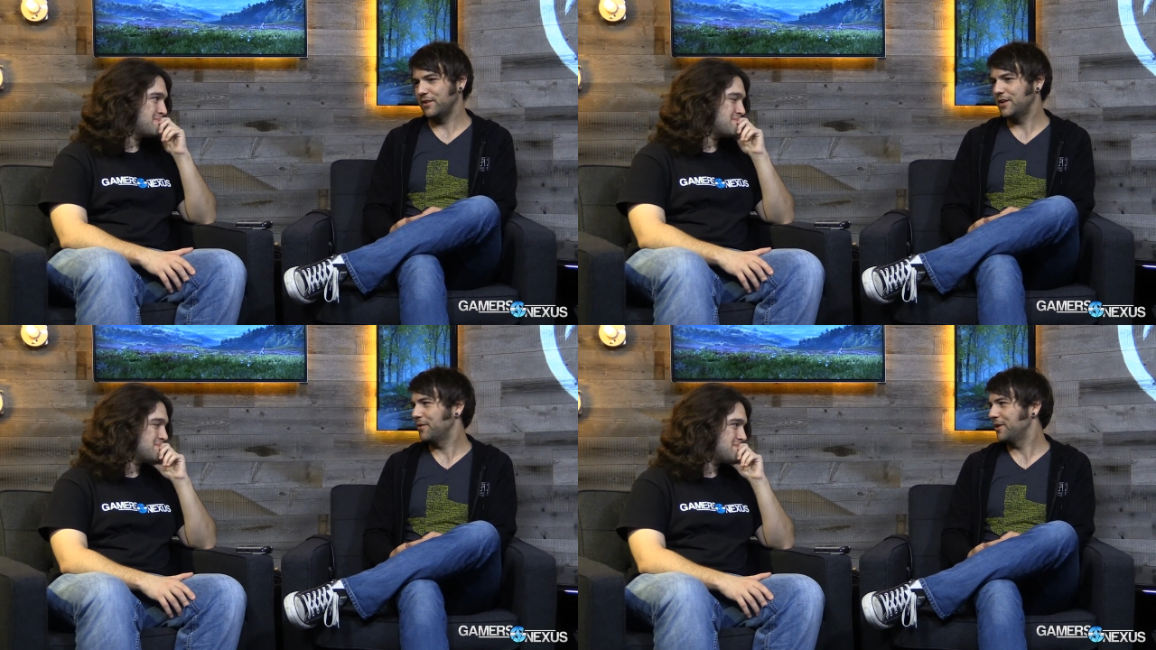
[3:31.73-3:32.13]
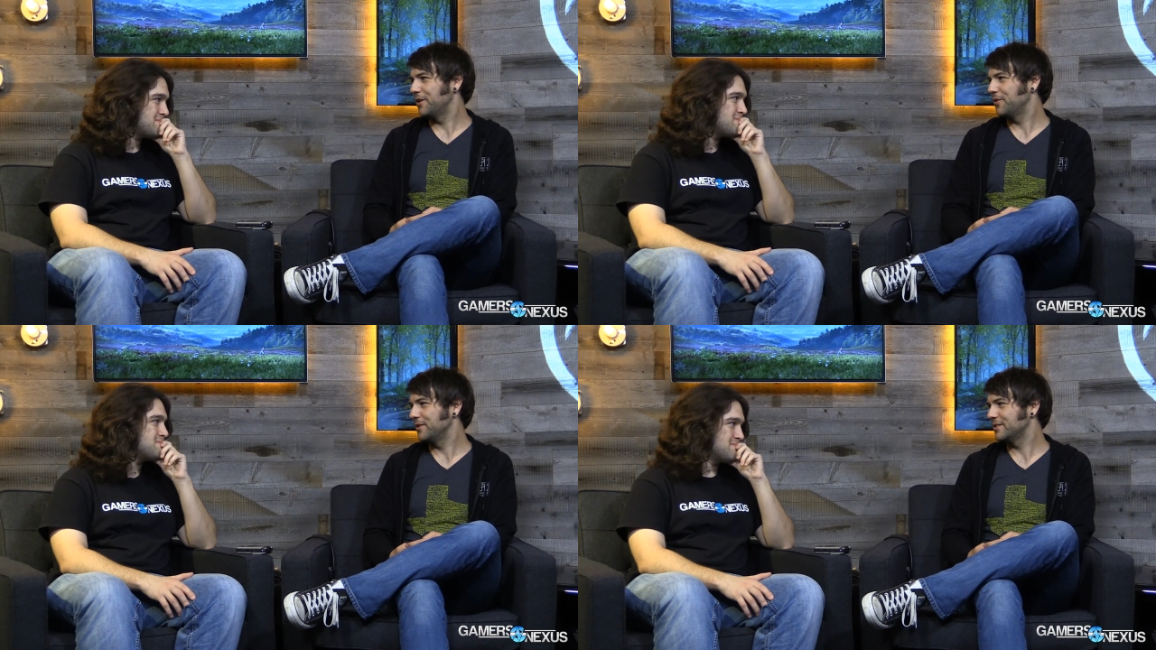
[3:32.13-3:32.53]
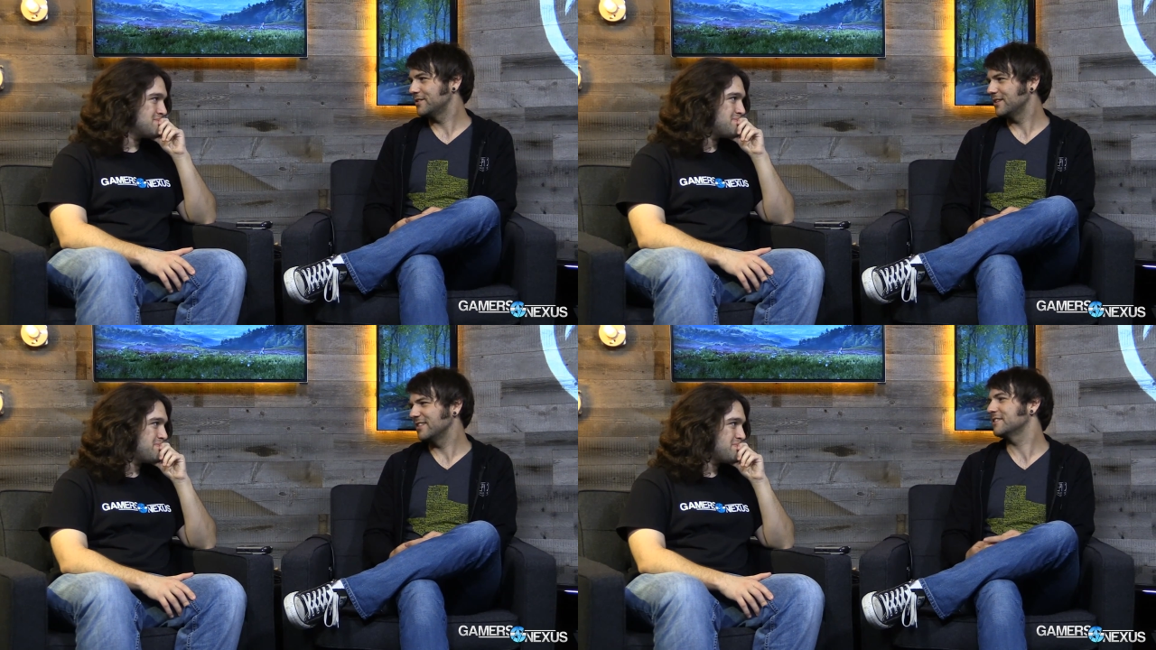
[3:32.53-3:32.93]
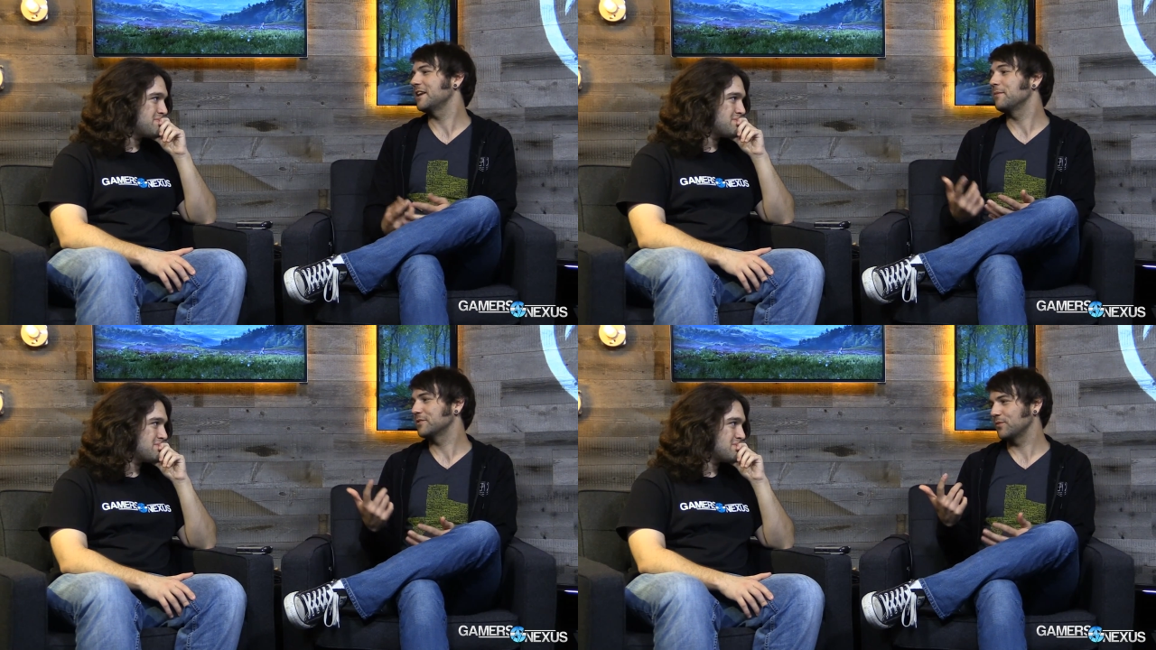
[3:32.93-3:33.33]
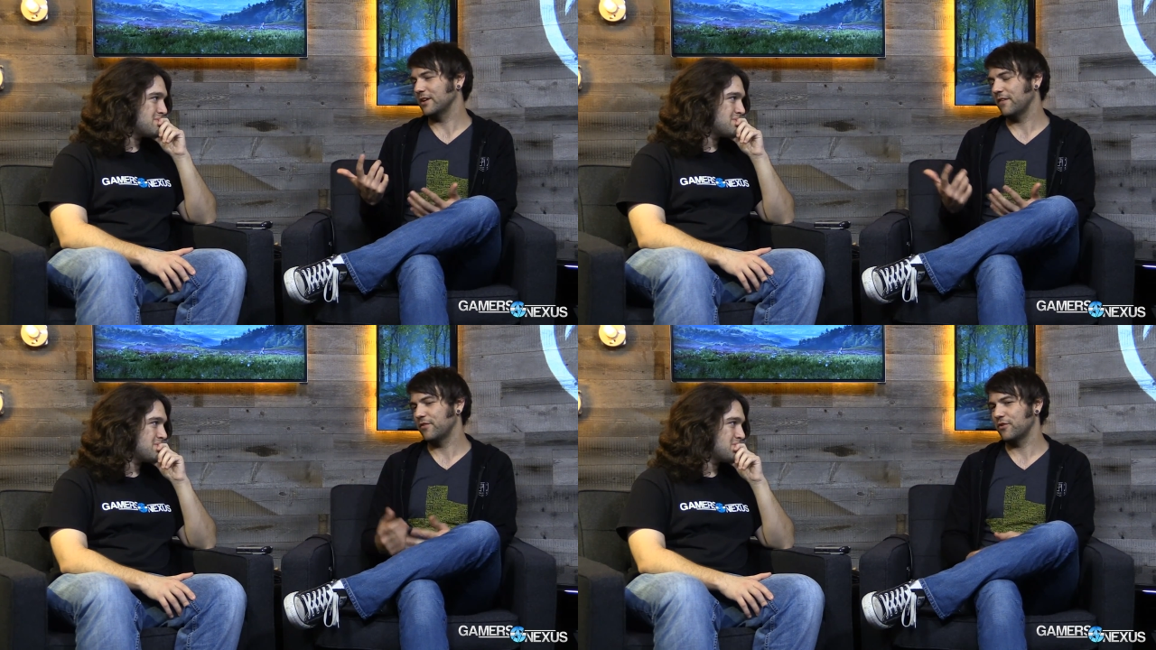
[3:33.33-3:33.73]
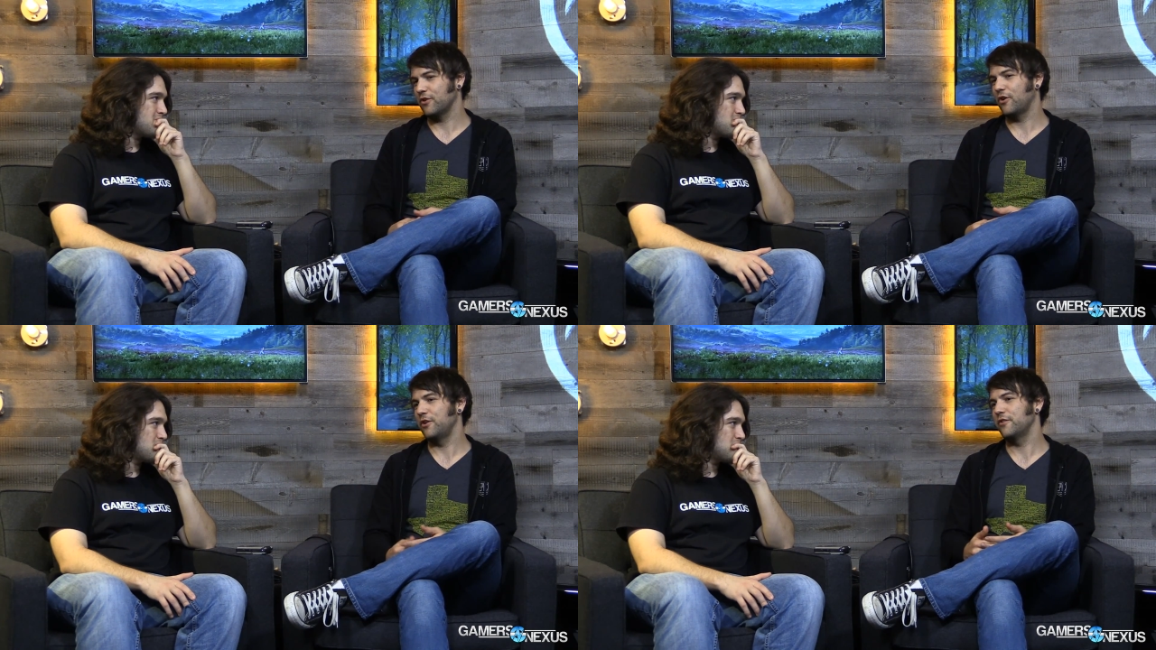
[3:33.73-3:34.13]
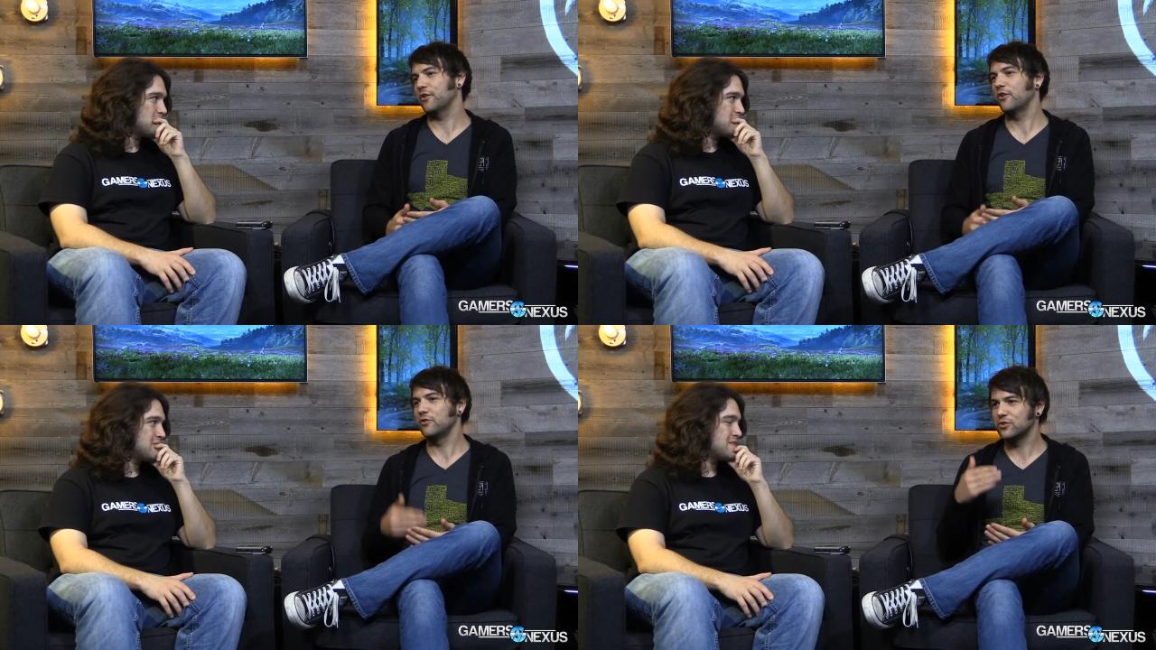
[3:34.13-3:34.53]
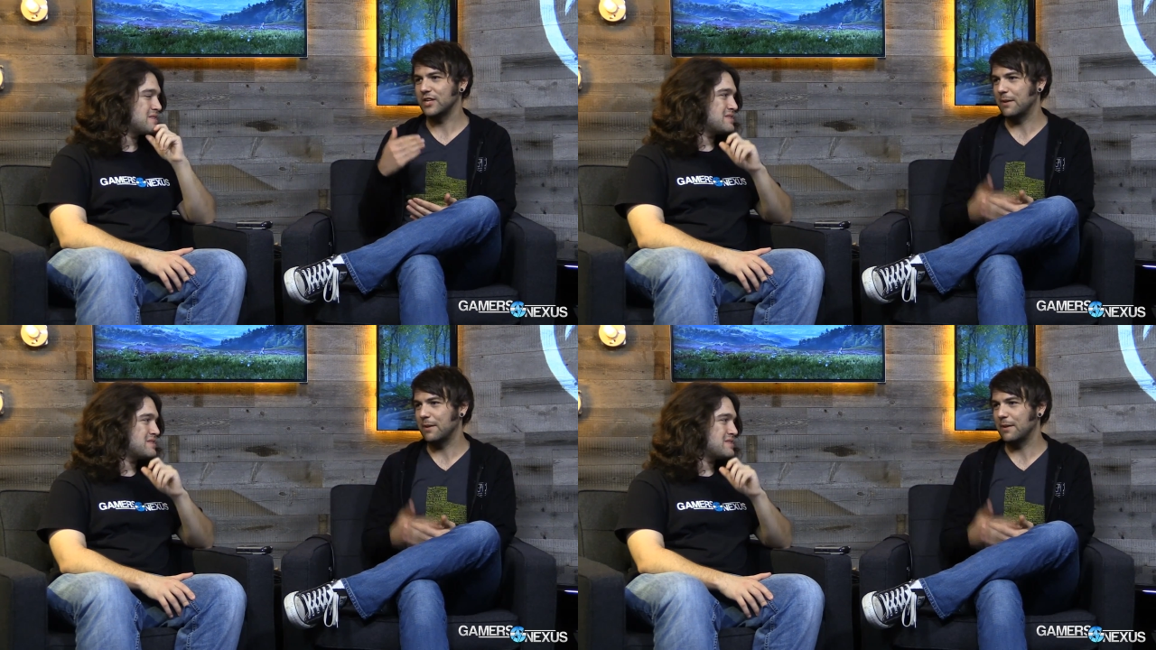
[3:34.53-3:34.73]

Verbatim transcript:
Speaker 1: of a no-no. It's it's the same as like if you're a car and you're a car and you slam